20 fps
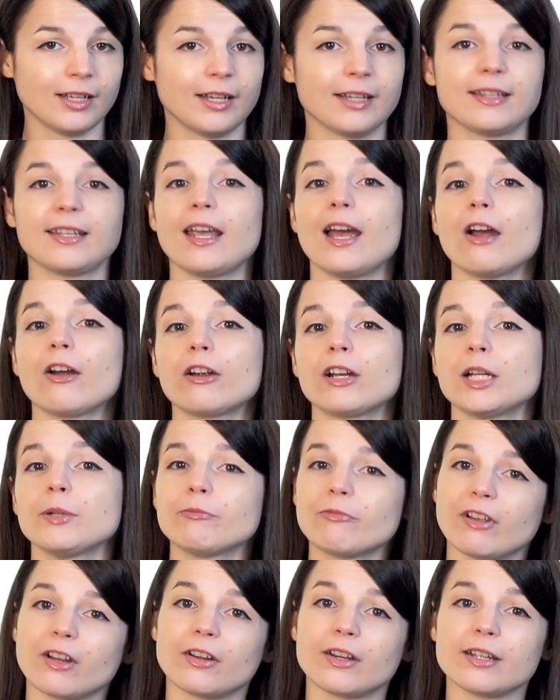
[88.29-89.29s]
The acronym
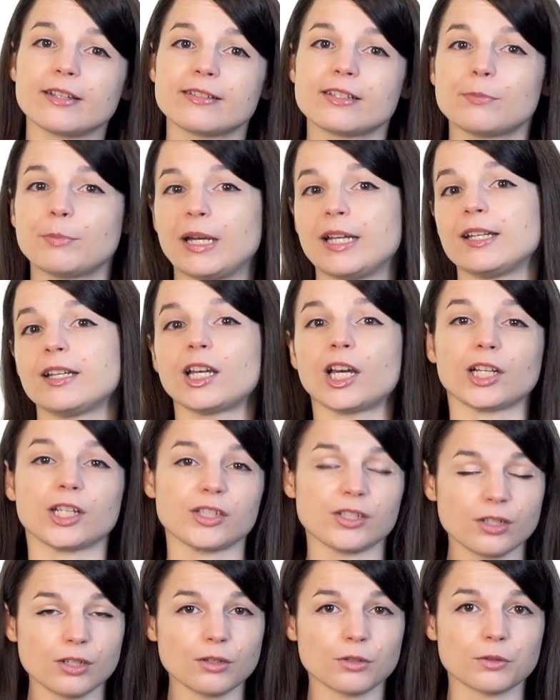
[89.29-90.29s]
varies depending on
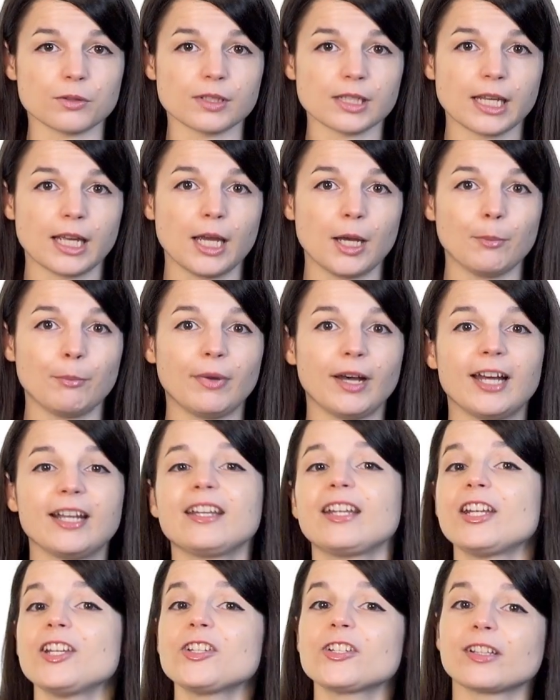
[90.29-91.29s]
its use, but
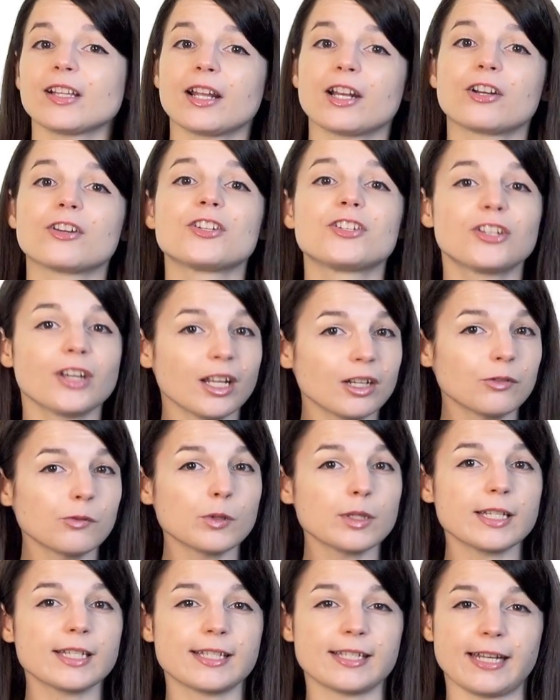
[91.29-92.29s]
each letter
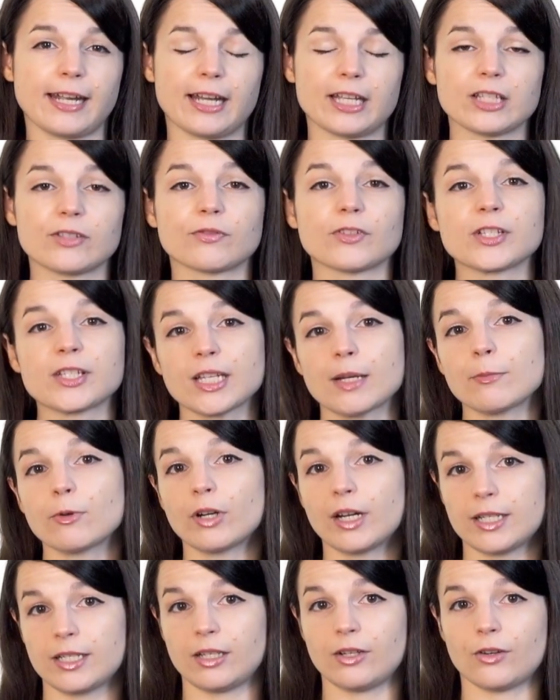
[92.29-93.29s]
generally stands for some
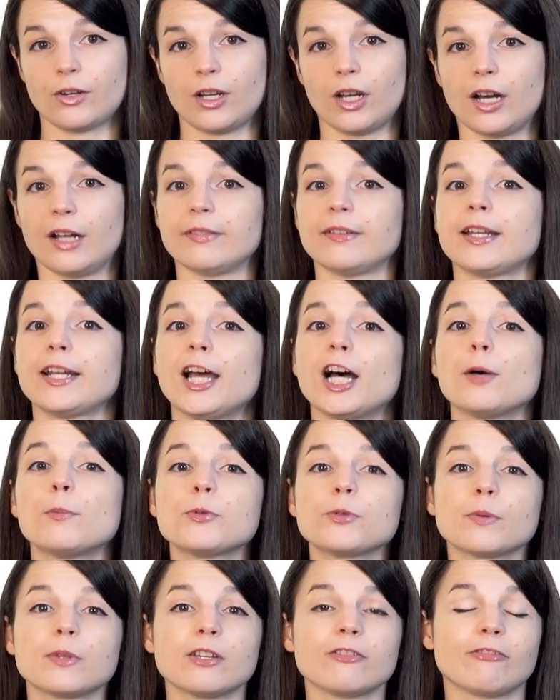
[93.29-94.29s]
criterion that helps
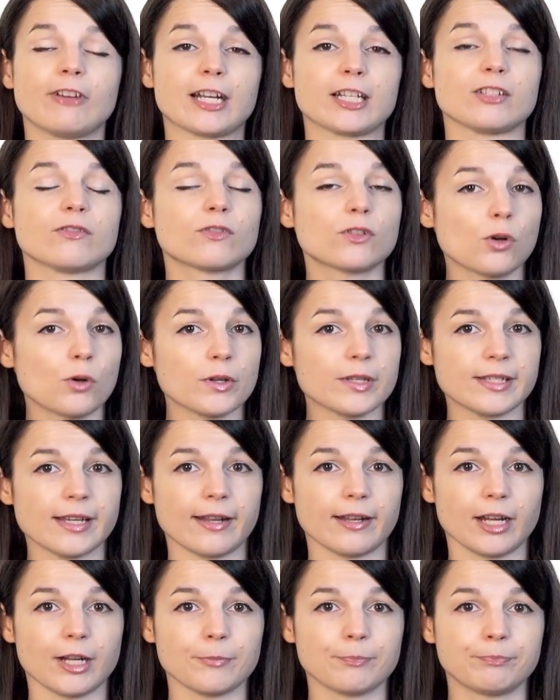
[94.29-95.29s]
with effective goal
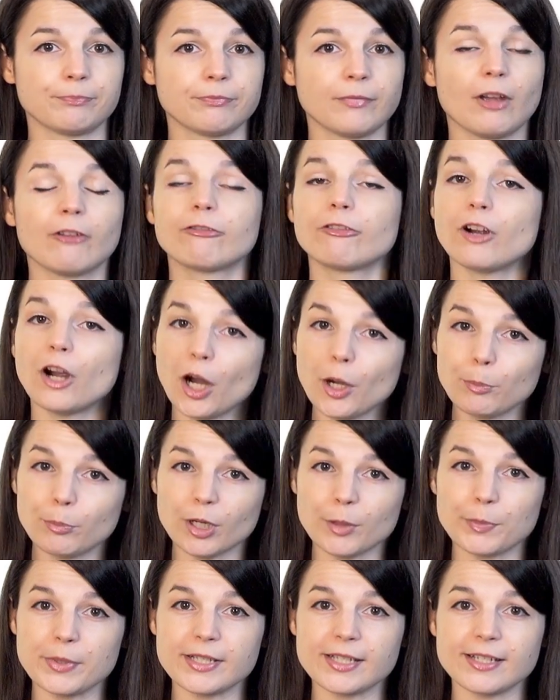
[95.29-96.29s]
setting. For our
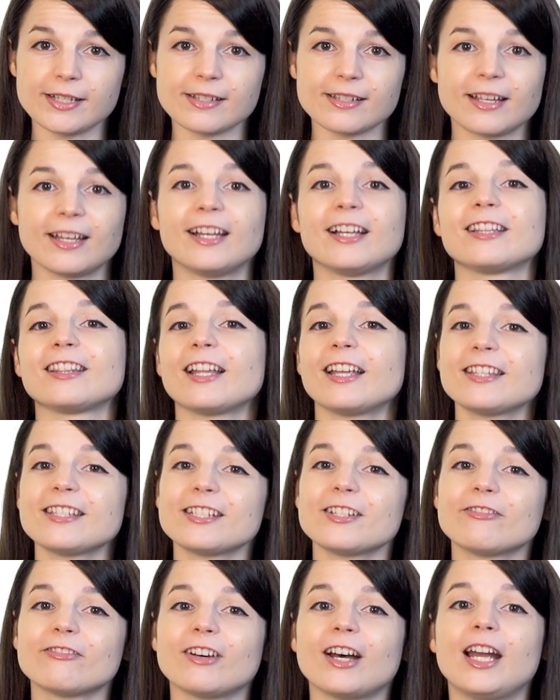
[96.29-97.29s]
purposes, let's
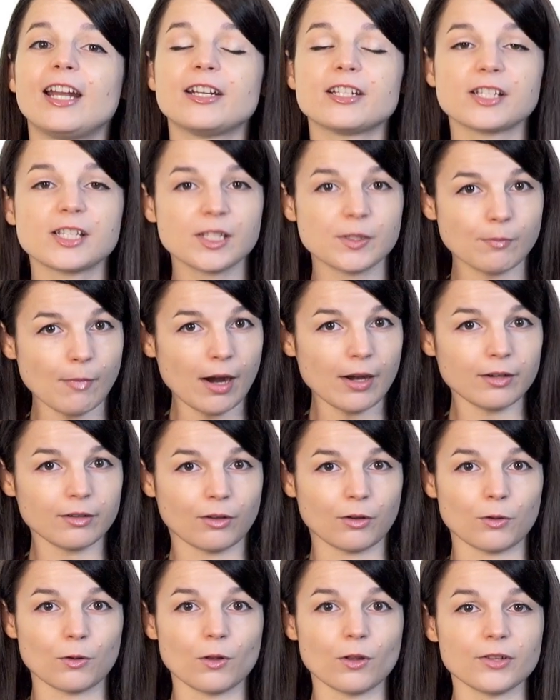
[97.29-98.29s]
define SMART
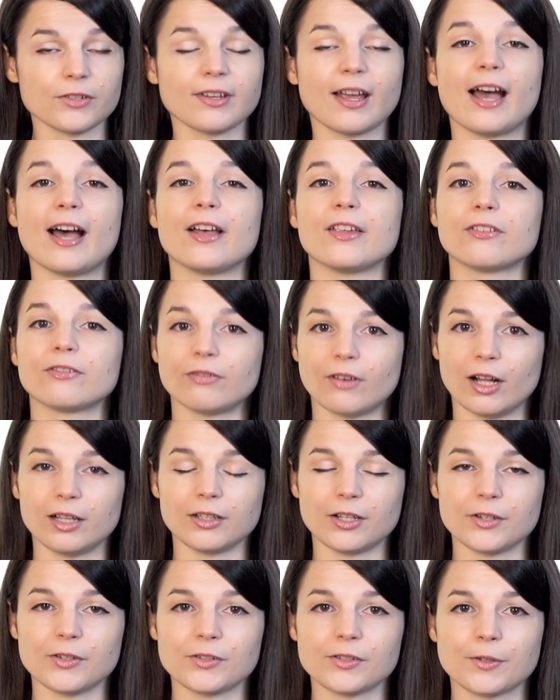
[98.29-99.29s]
goals as
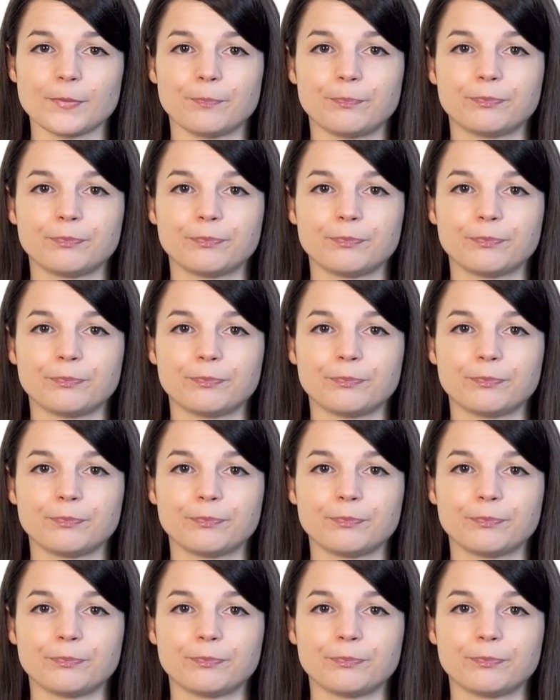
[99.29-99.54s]
follows.